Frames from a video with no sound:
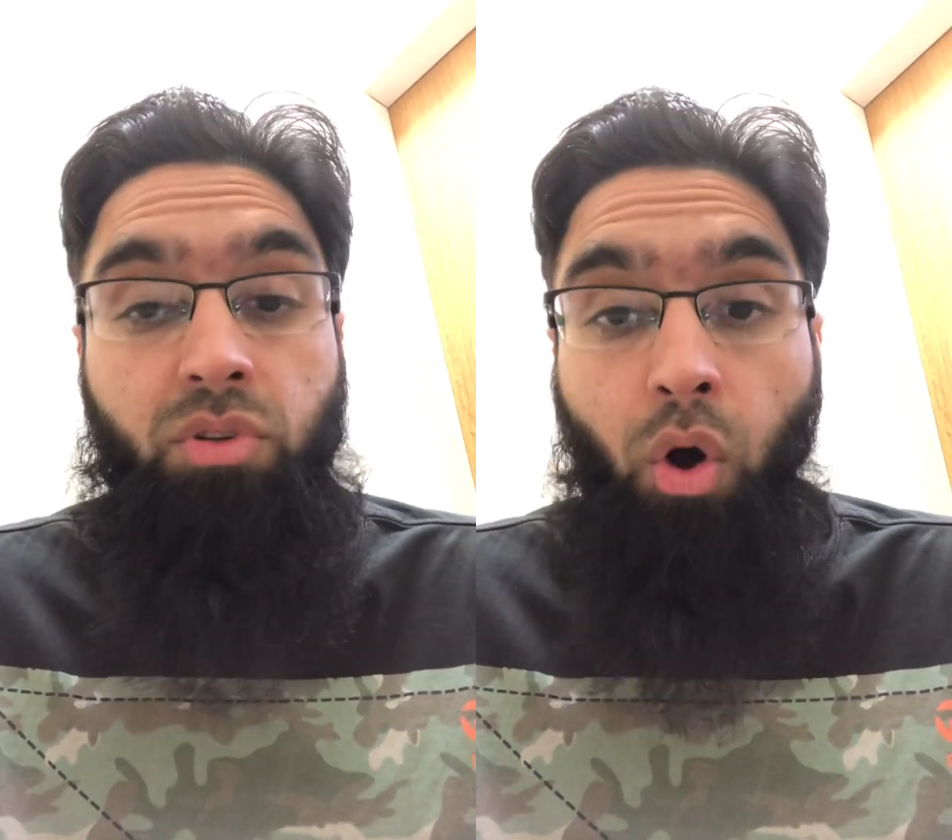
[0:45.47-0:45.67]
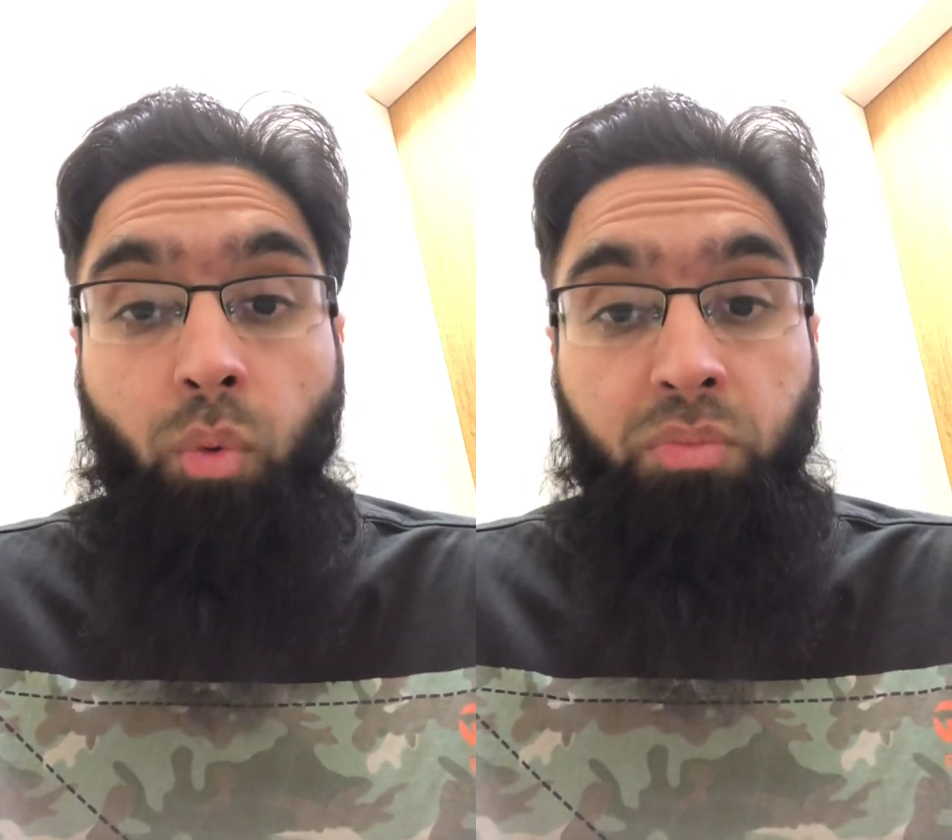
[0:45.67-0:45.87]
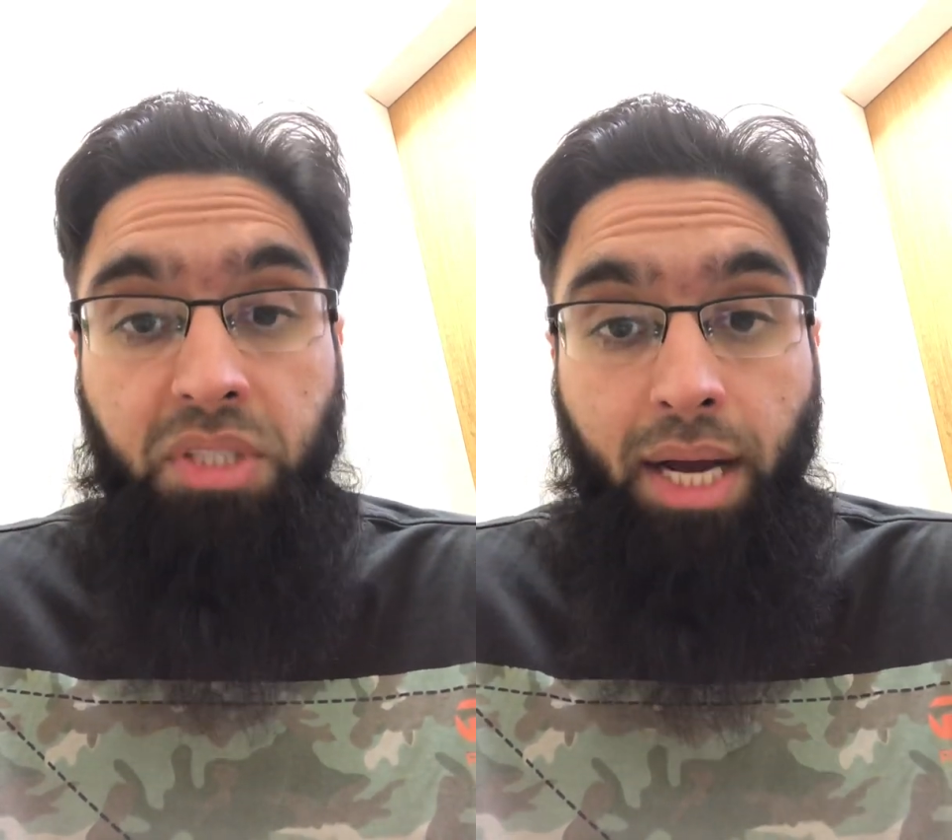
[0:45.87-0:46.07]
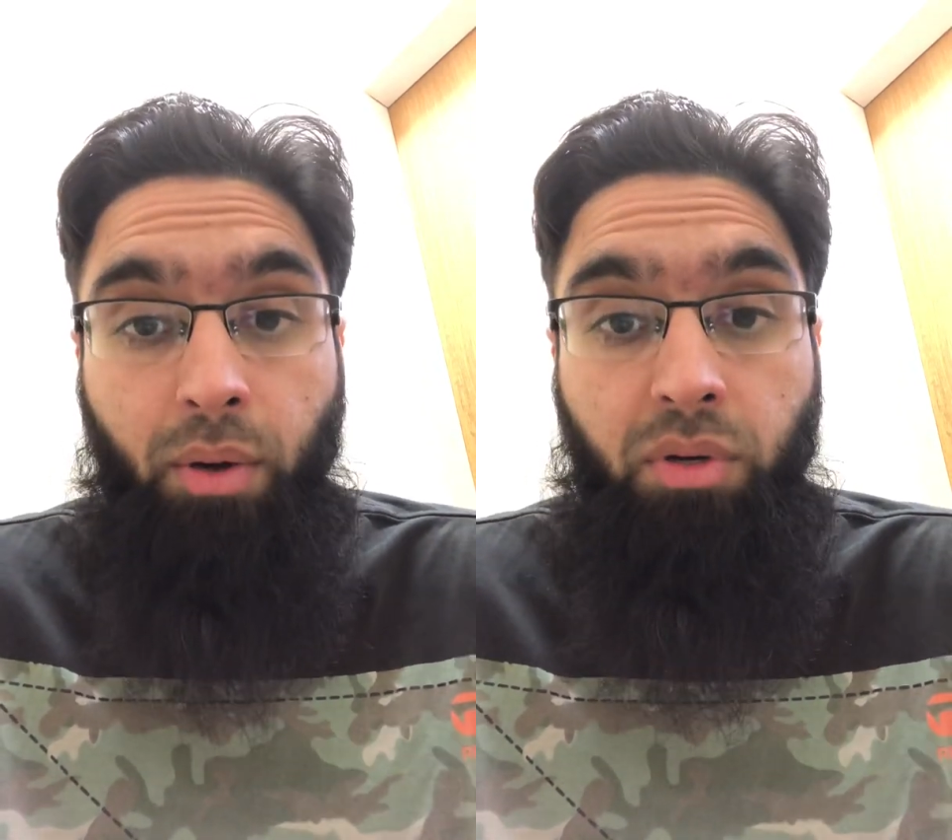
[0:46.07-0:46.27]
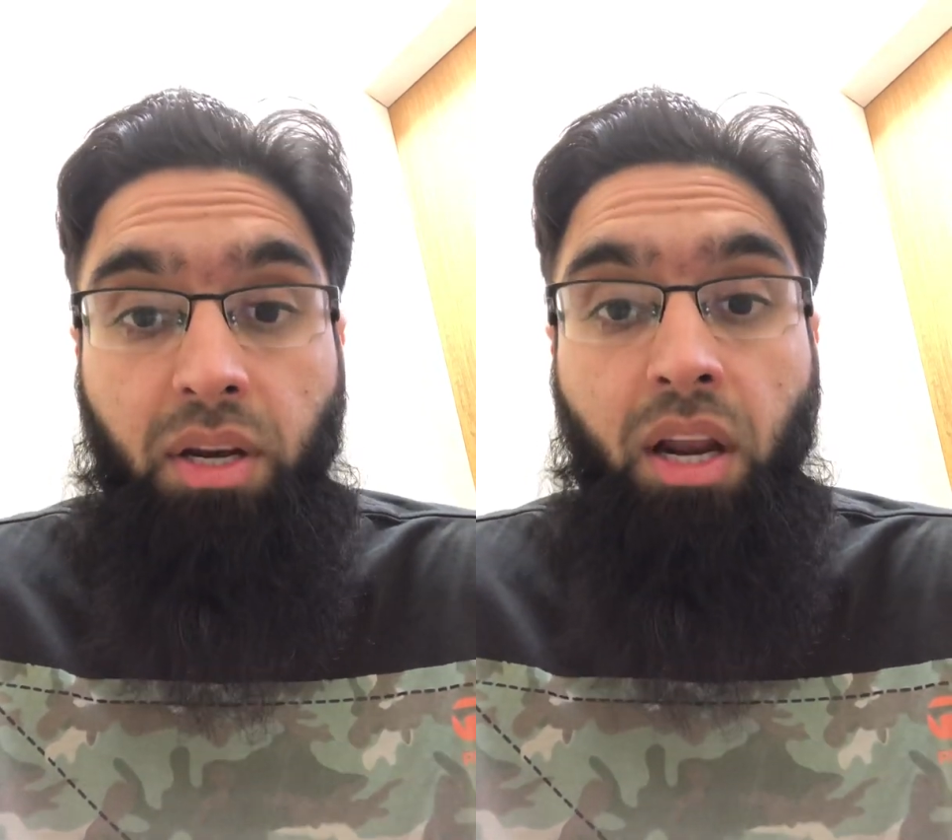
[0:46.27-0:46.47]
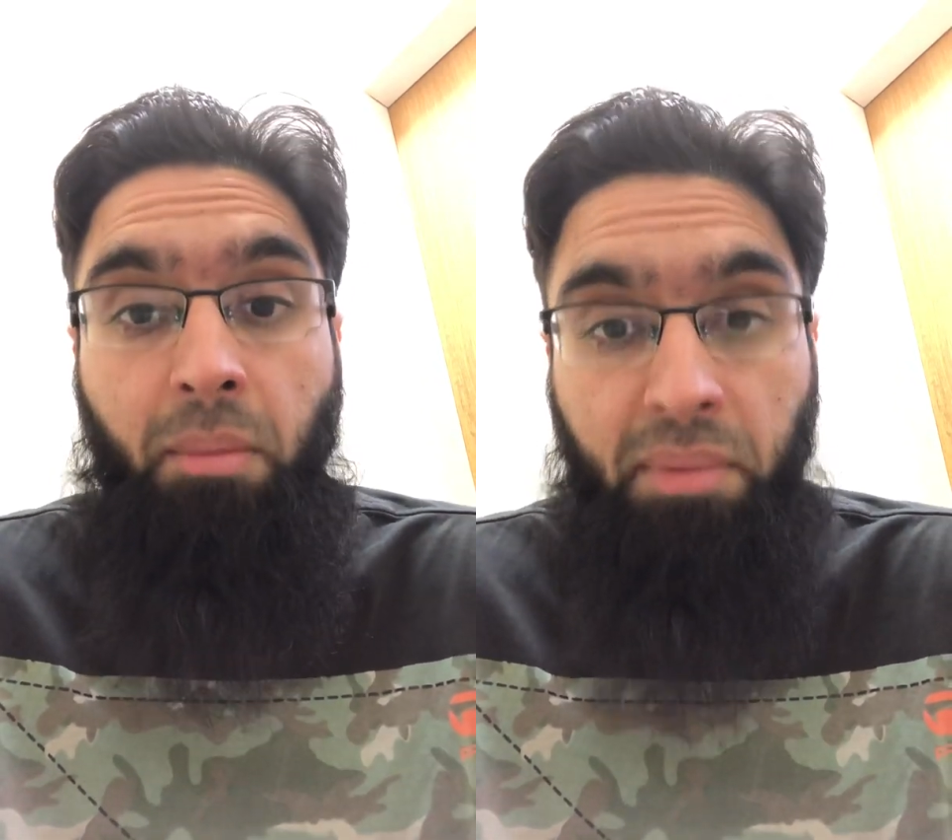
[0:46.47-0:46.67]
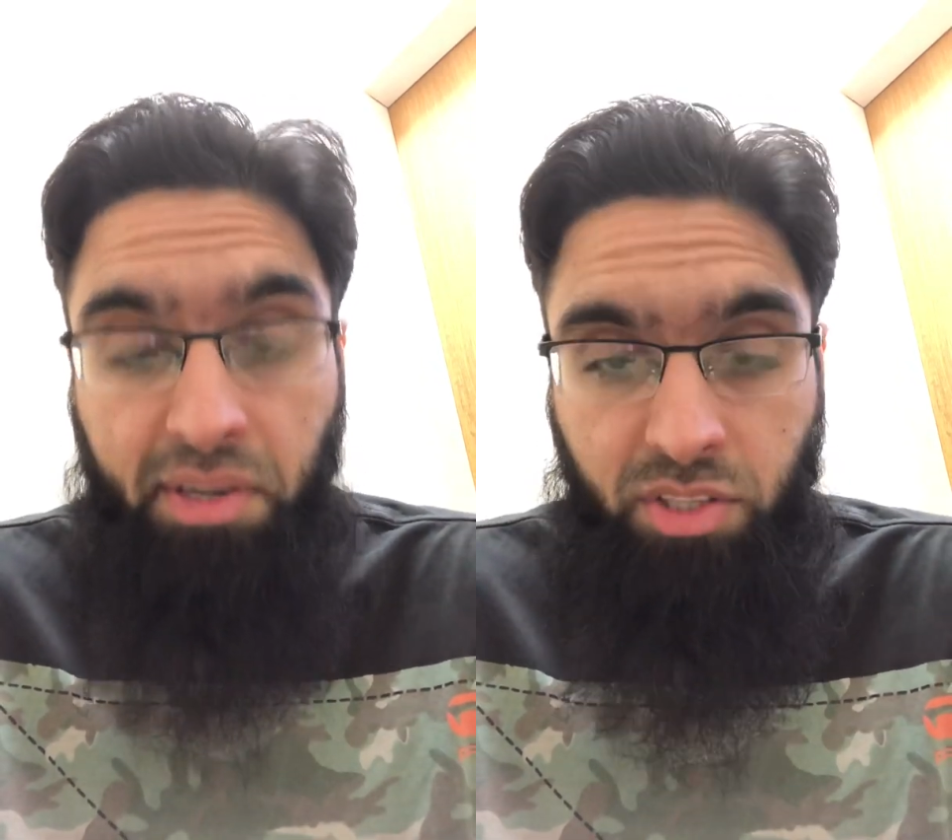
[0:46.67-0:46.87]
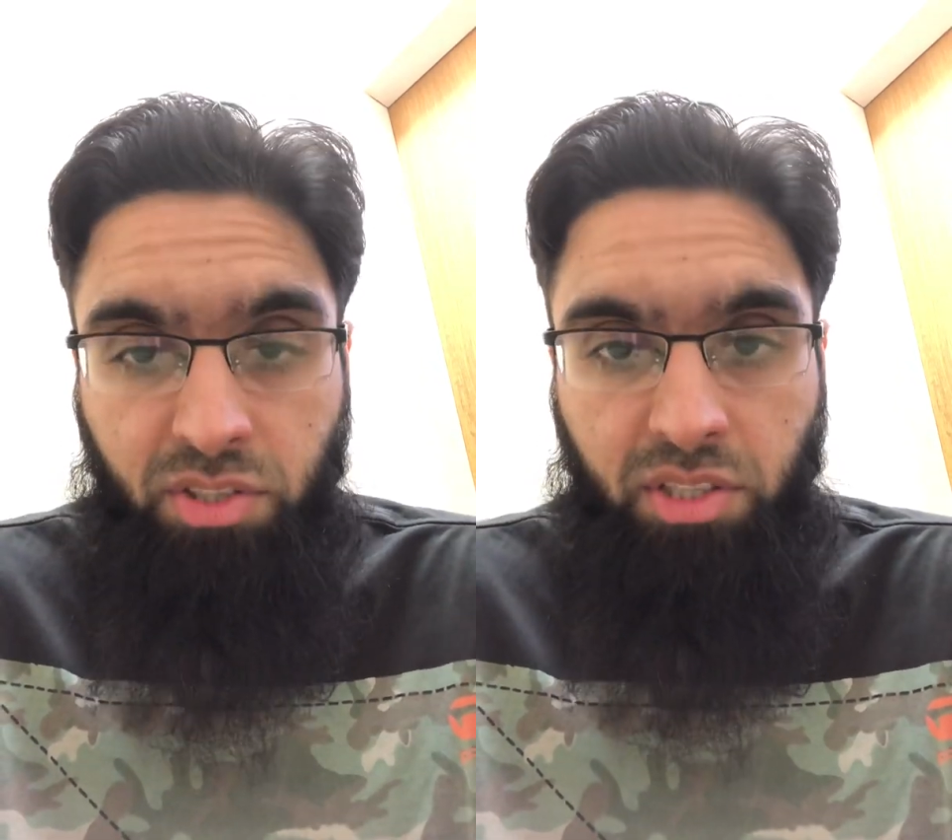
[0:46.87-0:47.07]
hometown in an
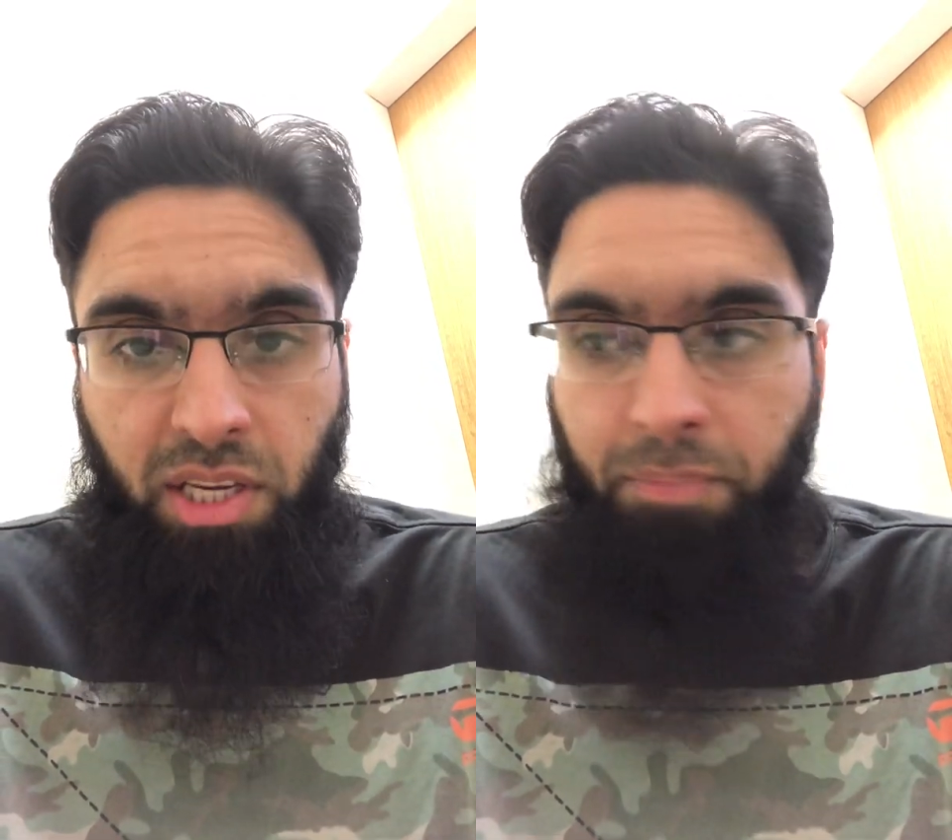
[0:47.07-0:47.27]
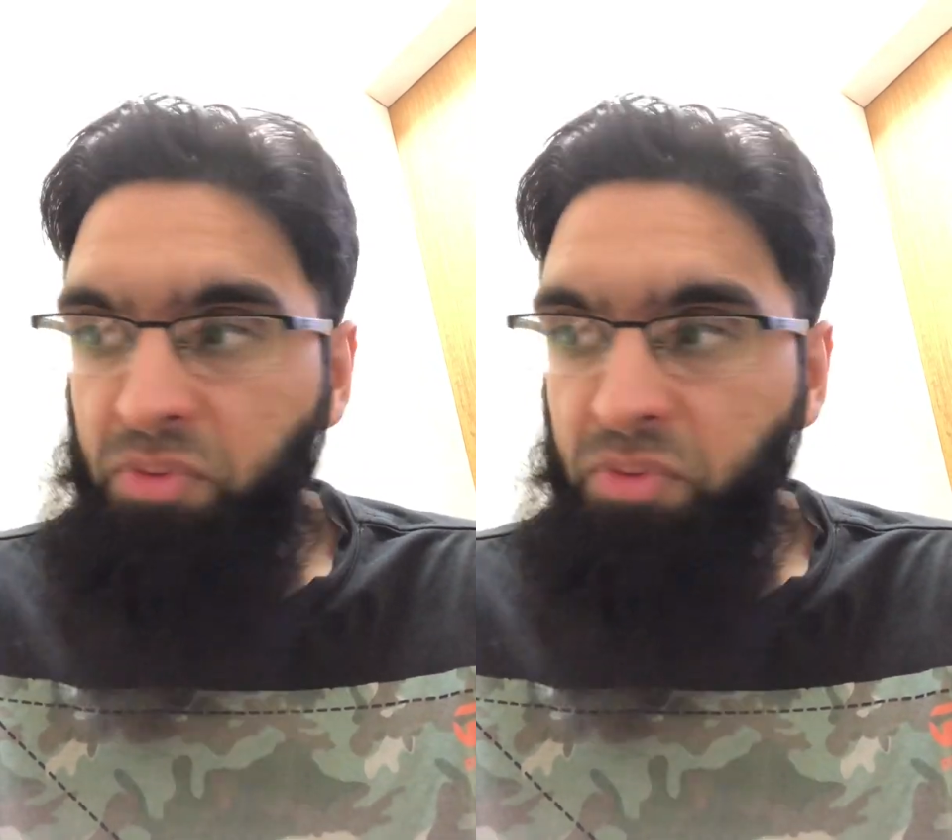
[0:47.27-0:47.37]
emergency.